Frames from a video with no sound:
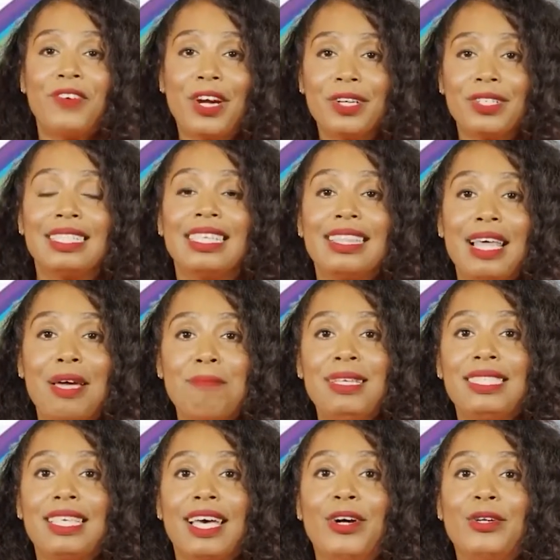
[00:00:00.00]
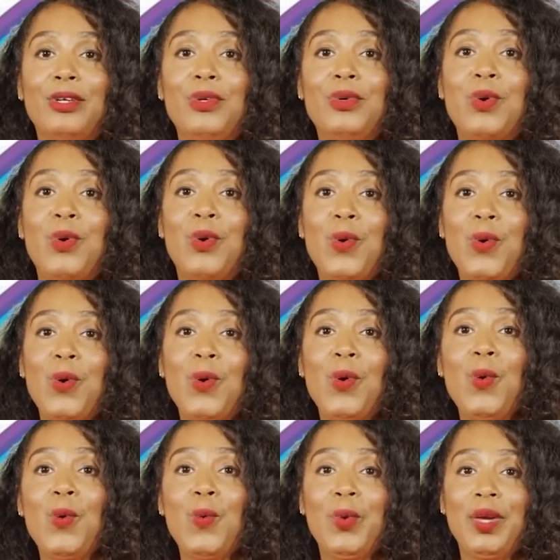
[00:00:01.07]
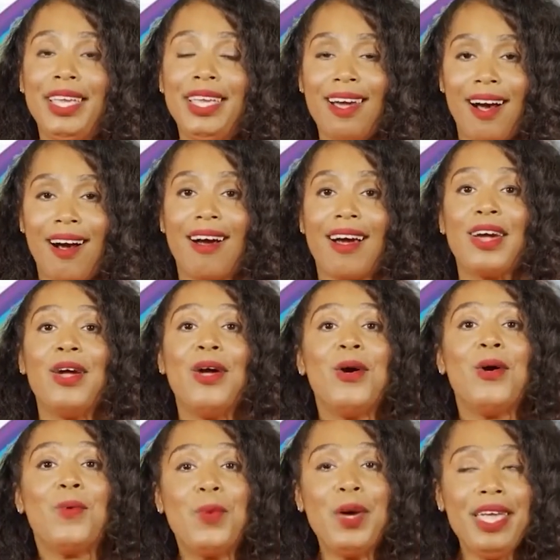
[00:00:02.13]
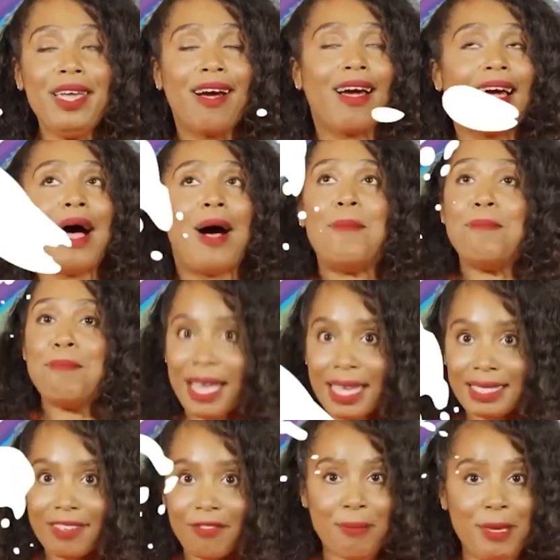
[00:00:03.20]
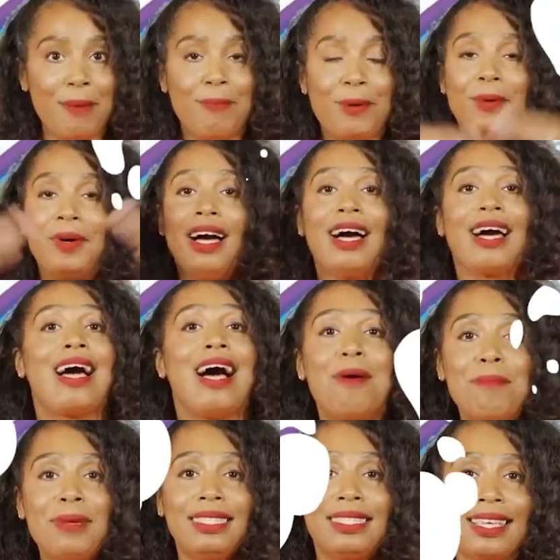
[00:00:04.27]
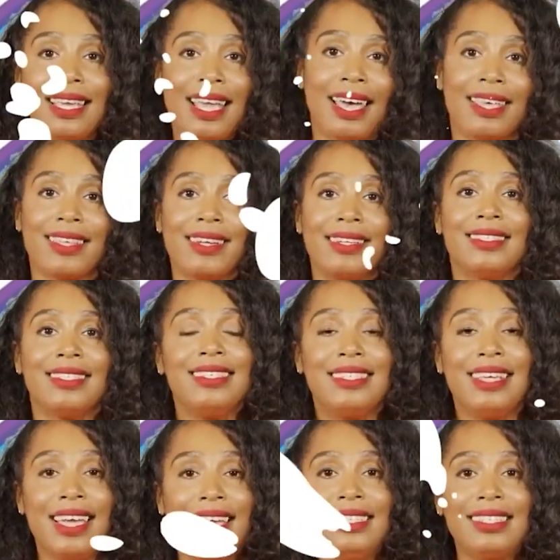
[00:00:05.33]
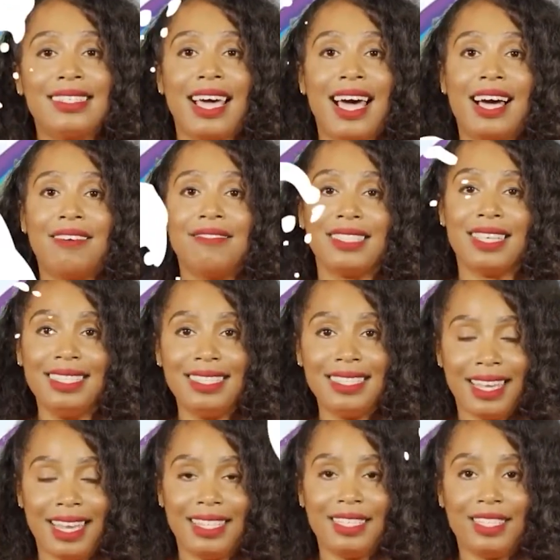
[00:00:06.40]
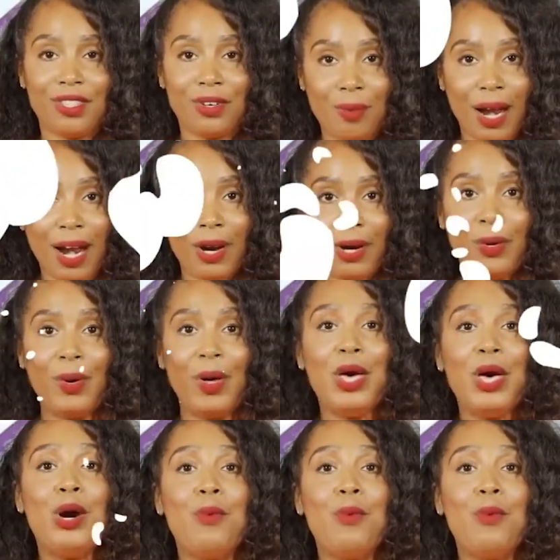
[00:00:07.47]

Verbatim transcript: But first, let me tell you who we are. We are a mix of people coming together to change lives and change the world.